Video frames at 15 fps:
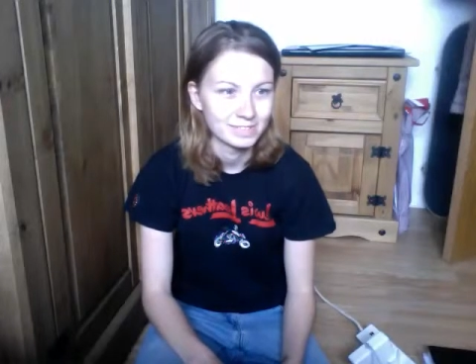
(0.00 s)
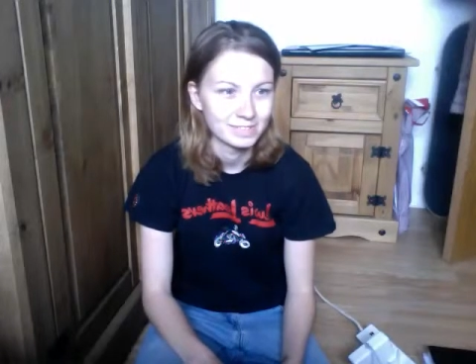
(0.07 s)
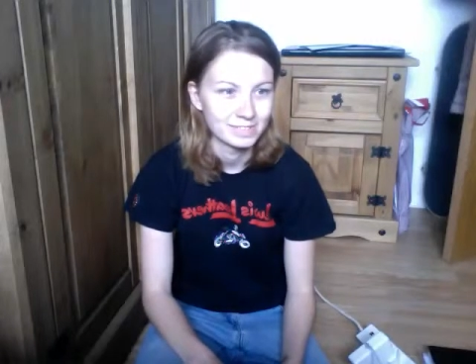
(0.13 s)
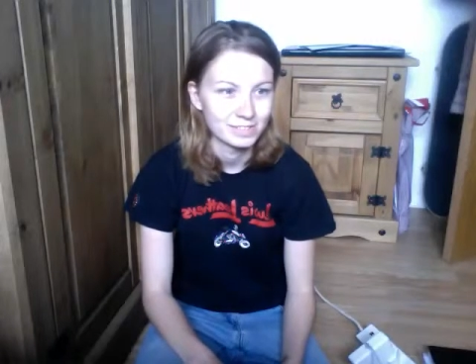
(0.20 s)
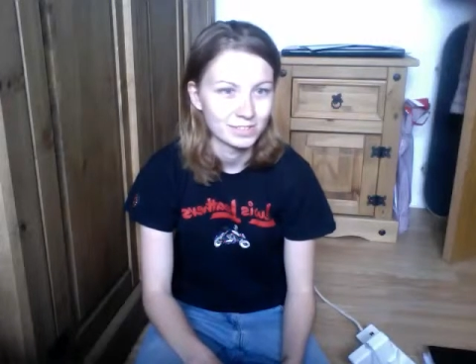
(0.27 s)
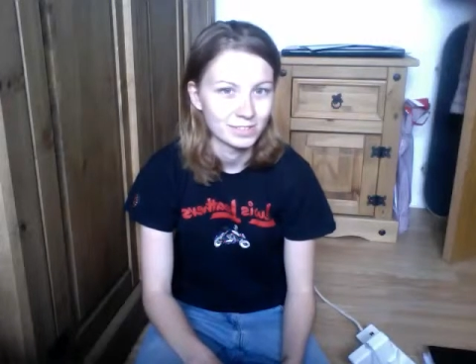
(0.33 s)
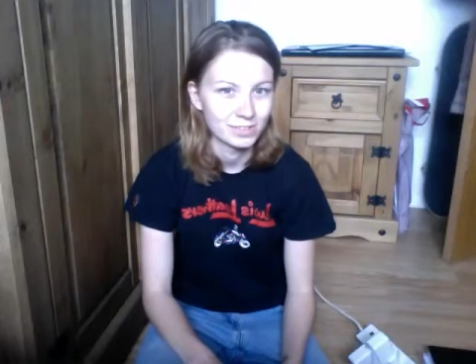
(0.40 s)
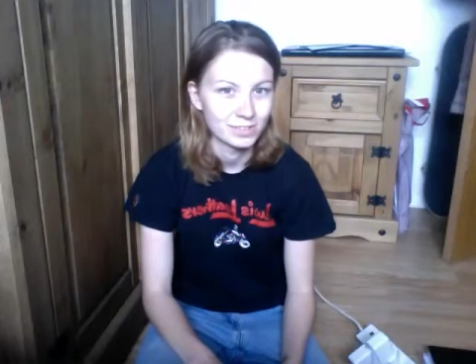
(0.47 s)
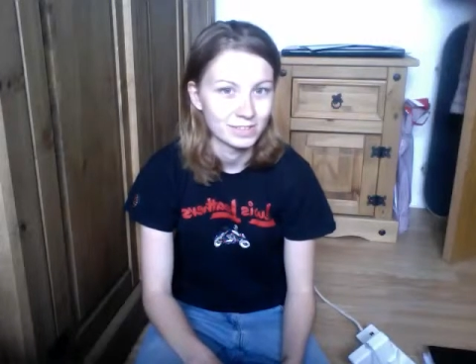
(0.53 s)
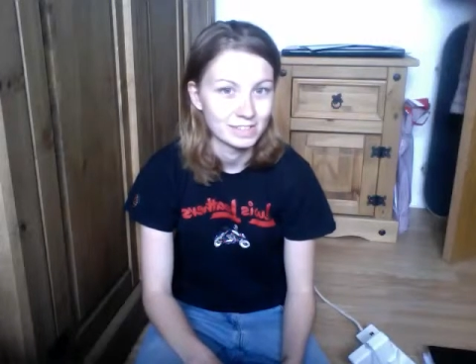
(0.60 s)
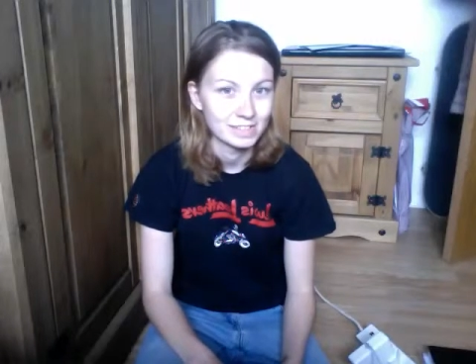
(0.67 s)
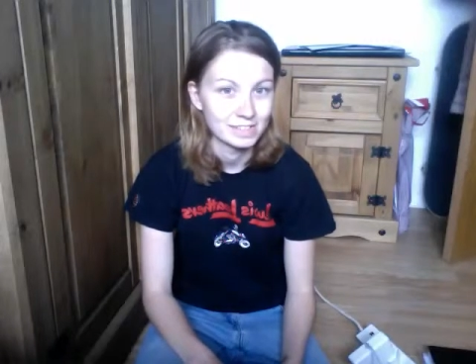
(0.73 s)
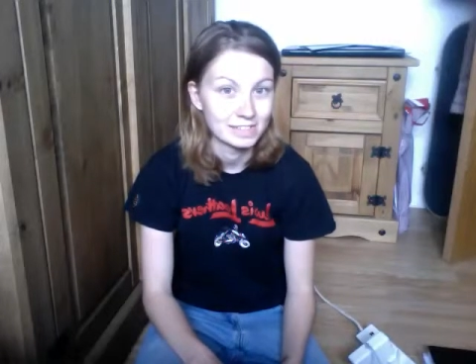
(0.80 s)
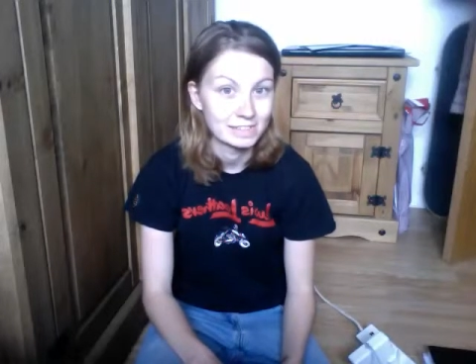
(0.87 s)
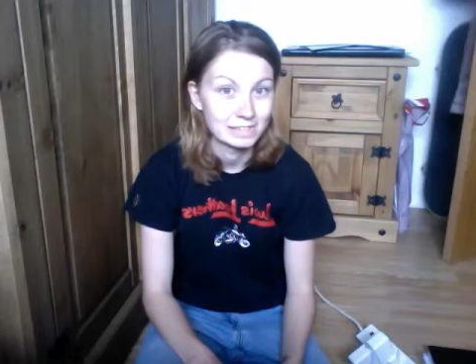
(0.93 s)
sorry.
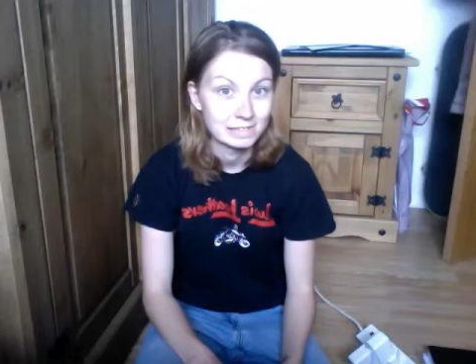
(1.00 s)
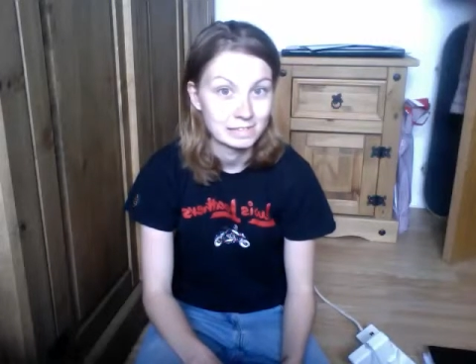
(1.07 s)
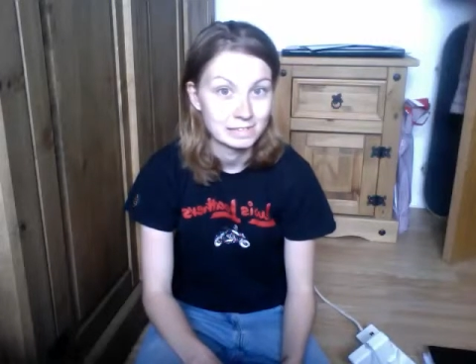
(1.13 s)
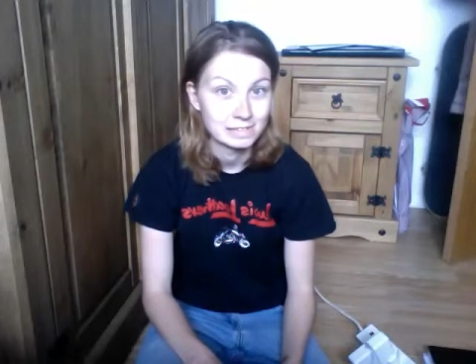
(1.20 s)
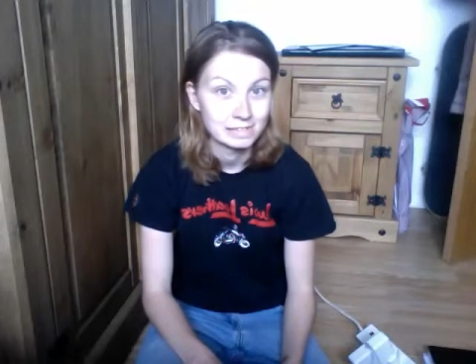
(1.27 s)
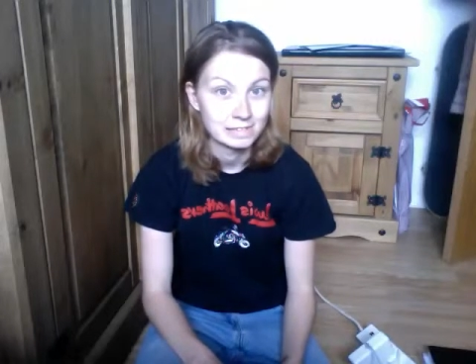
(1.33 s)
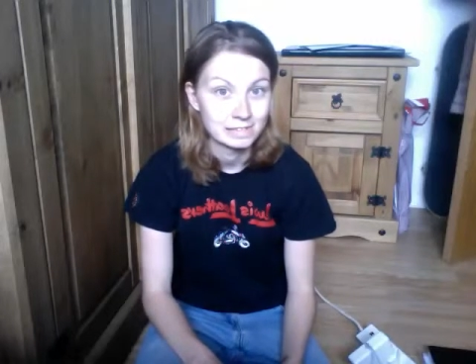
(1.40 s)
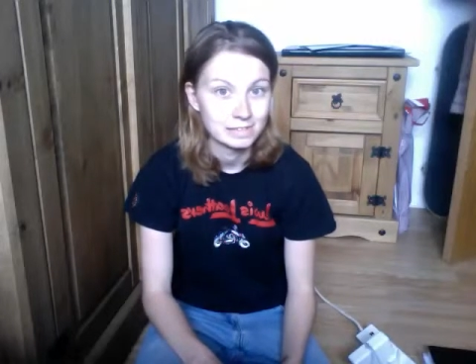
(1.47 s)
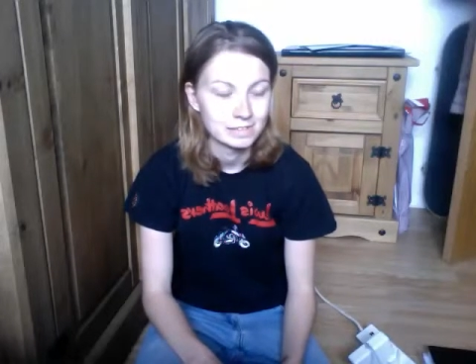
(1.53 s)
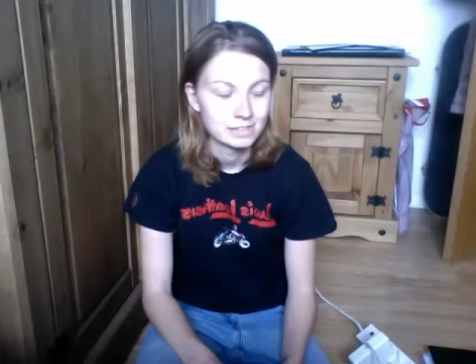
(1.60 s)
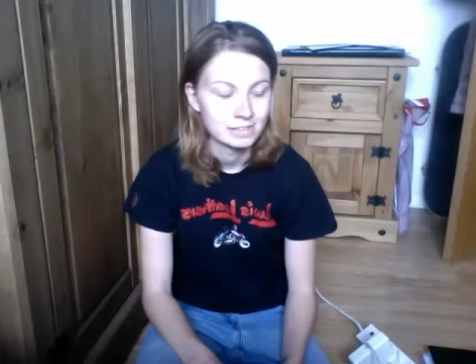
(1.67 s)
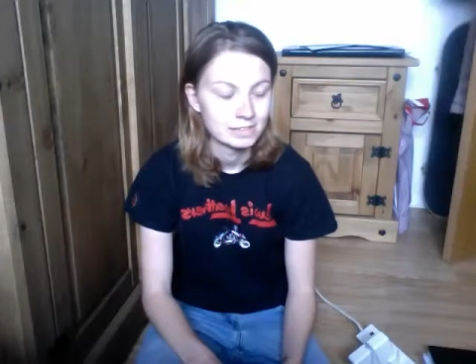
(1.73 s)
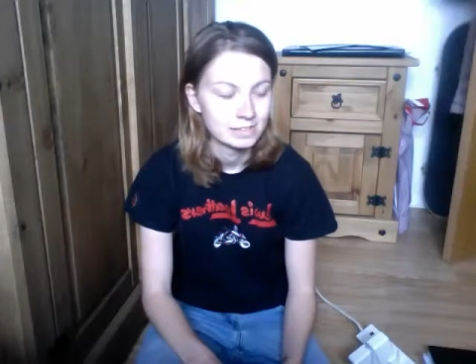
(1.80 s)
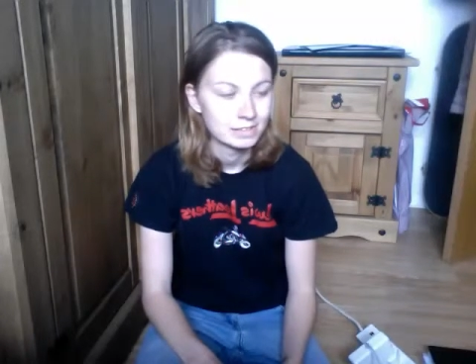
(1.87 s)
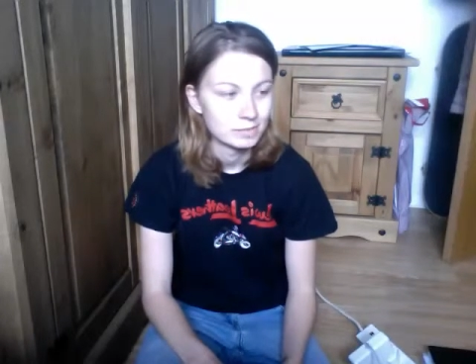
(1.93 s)

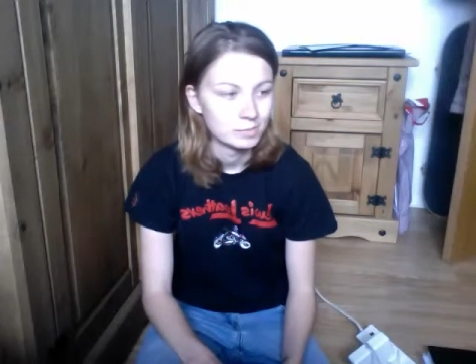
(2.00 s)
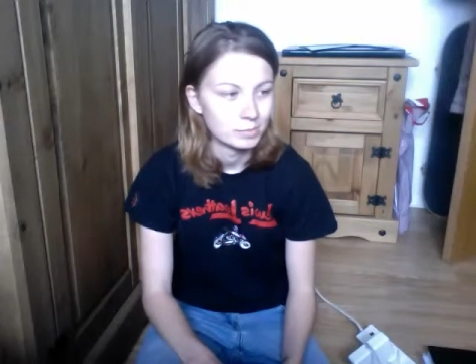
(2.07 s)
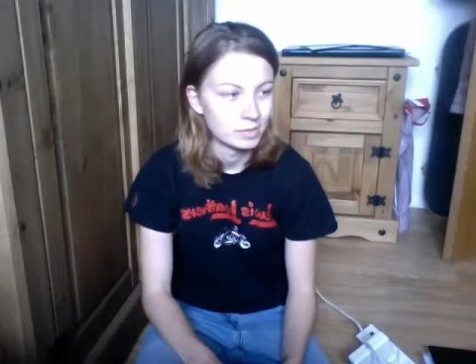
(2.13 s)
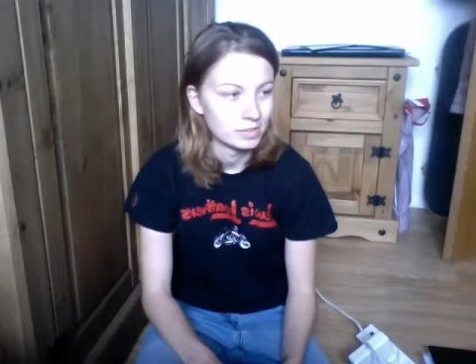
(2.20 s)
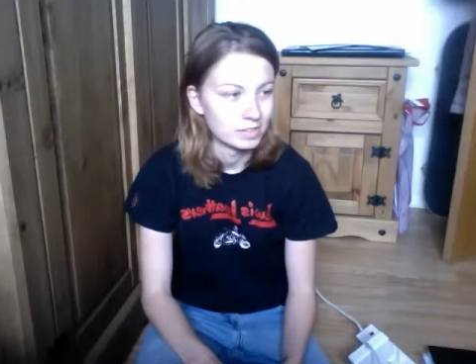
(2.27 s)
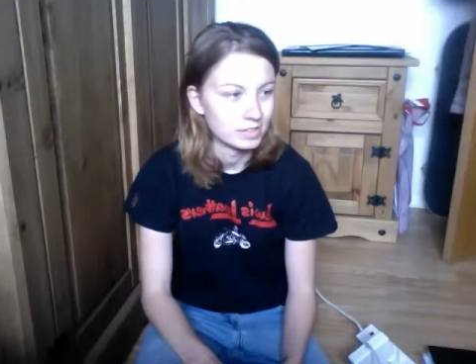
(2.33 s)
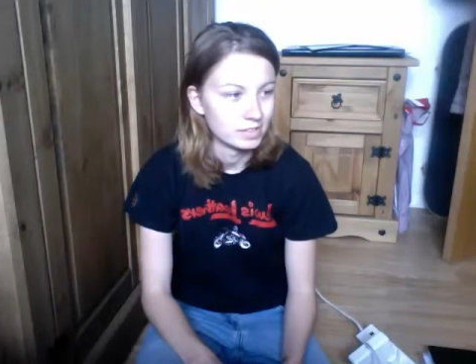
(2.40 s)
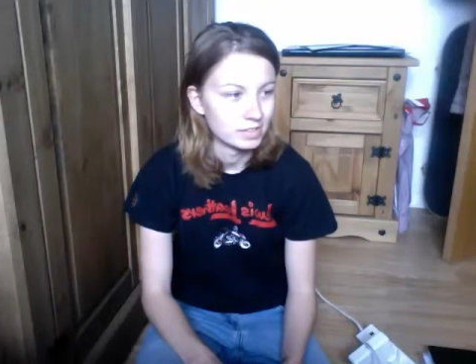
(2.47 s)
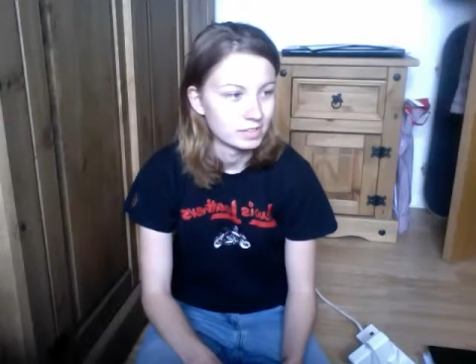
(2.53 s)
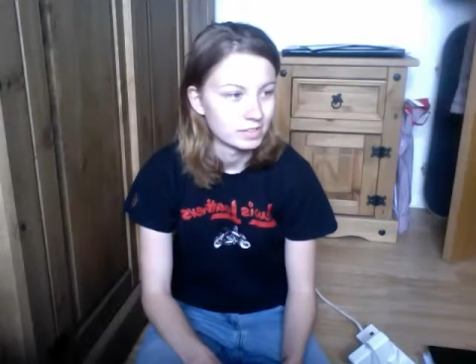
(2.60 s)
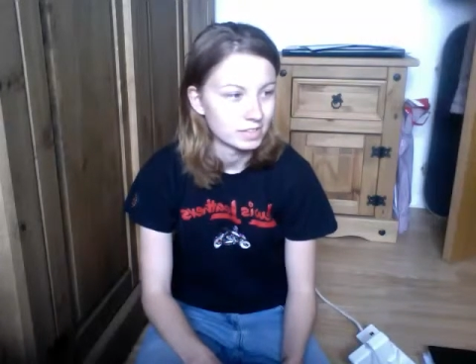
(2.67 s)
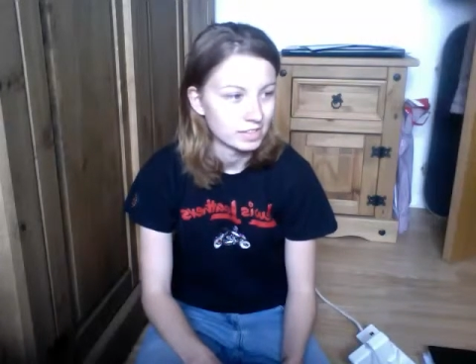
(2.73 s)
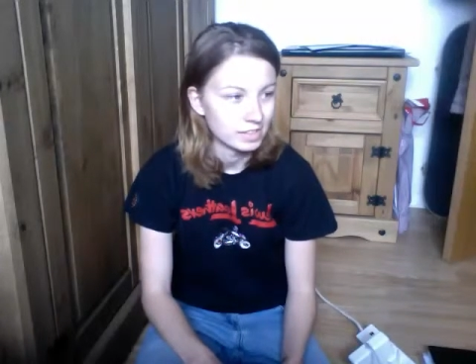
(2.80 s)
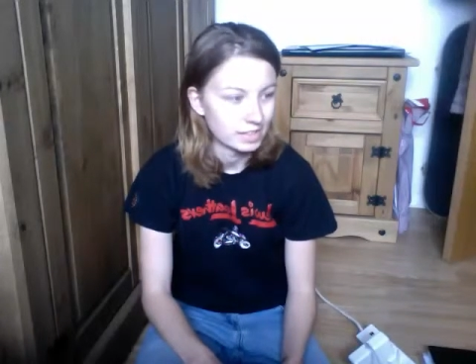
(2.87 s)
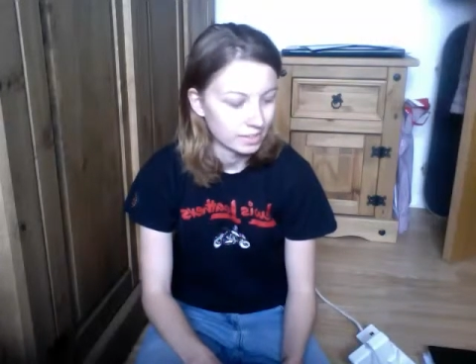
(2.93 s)
But
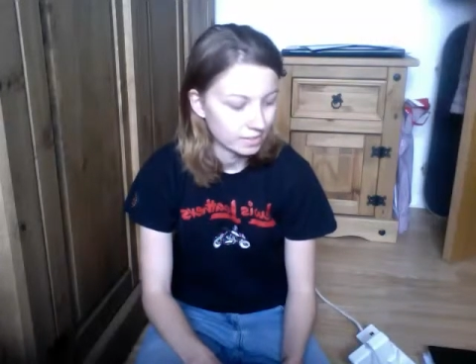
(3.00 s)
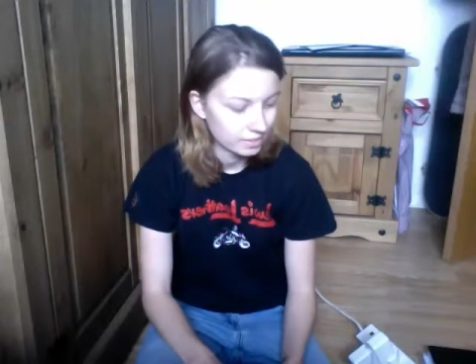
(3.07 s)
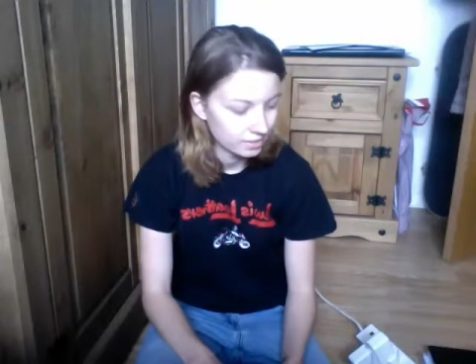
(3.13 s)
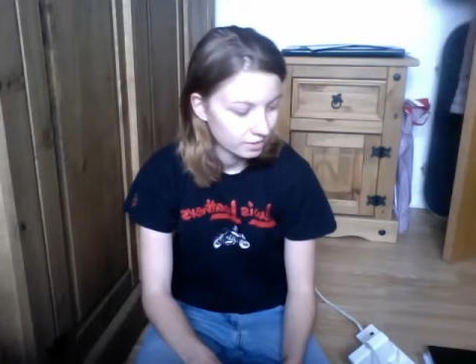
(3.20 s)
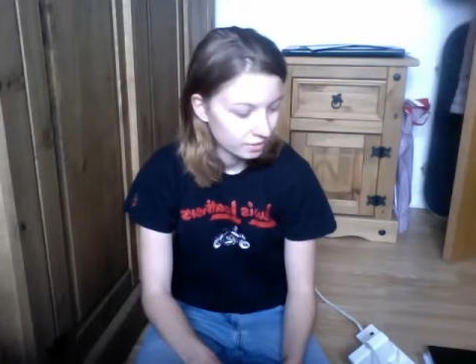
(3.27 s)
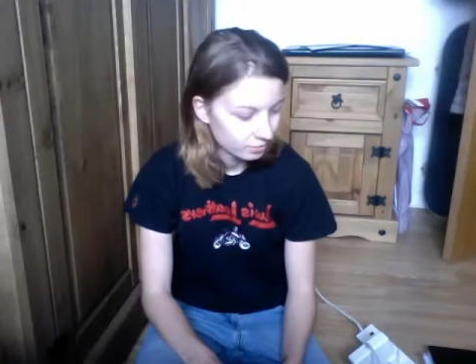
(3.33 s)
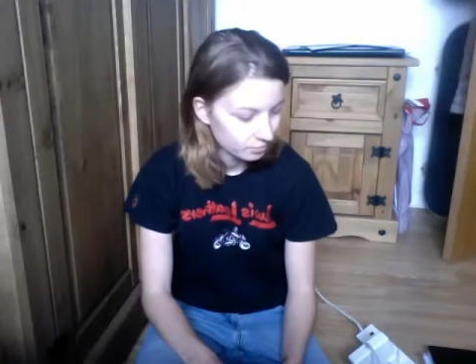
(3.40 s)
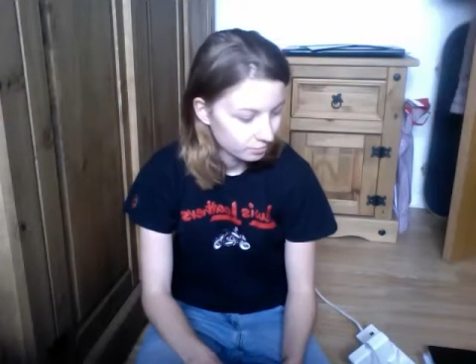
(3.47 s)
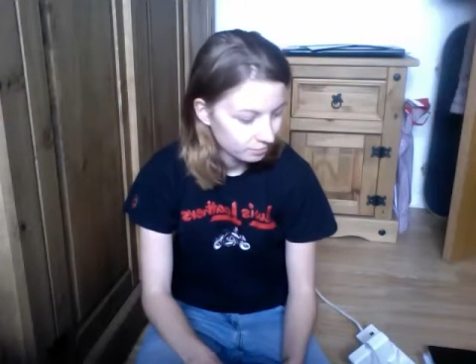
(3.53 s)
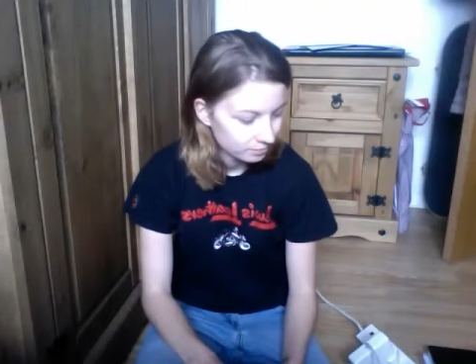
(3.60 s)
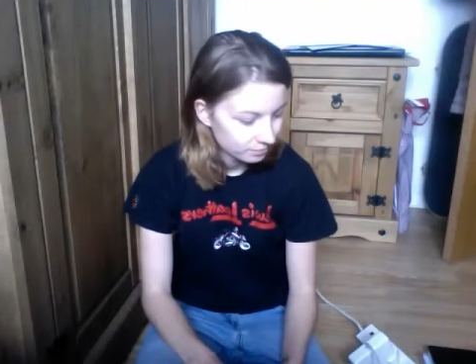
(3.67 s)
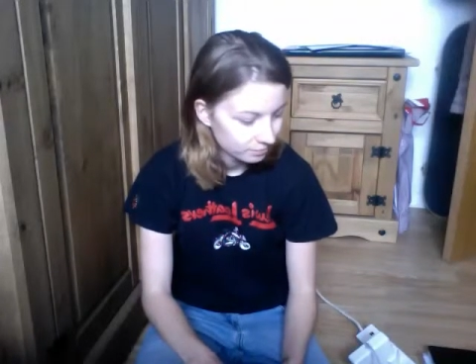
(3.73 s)
yeah, I